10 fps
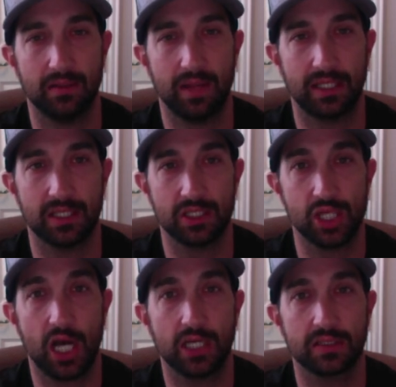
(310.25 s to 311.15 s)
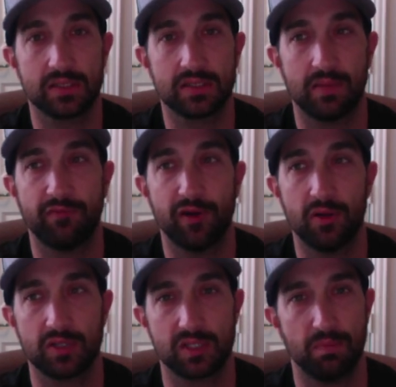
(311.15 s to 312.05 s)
like a shock to some folks,